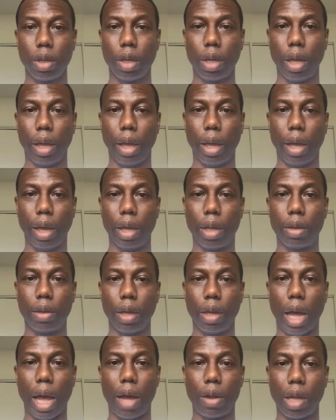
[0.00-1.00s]
and
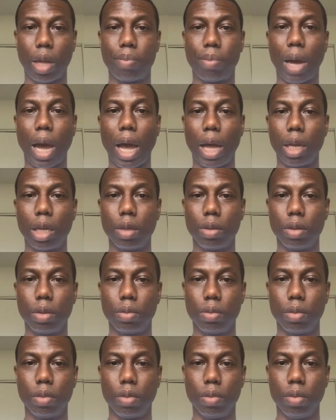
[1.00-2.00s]
how that pilot
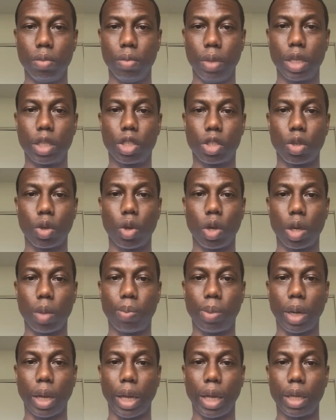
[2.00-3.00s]
makes sure the
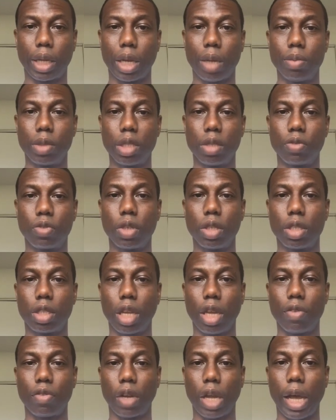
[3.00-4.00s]
plane comes in for a
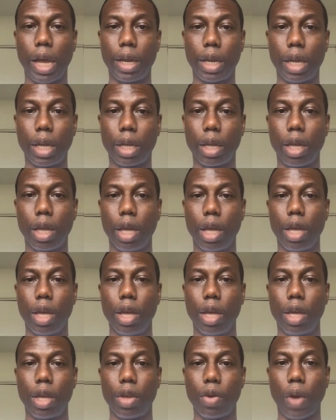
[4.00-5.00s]
safe landing,
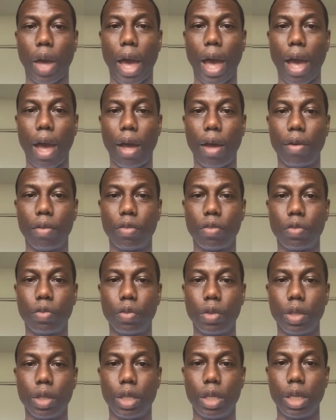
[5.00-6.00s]
you have
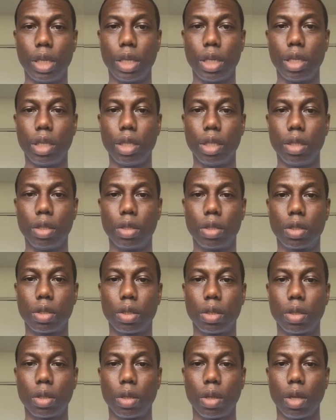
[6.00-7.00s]
these
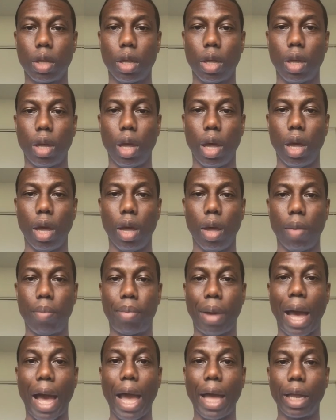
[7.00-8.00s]

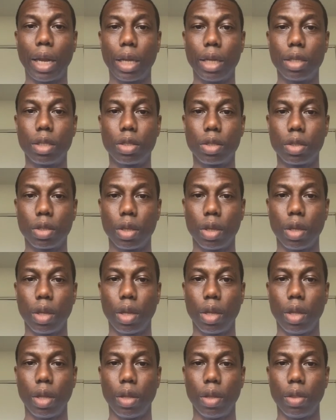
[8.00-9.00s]
pilots
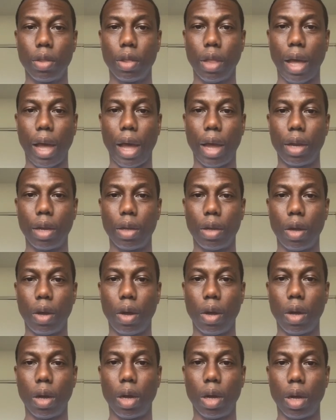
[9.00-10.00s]
that
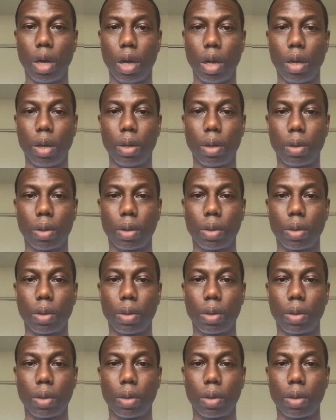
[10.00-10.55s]
are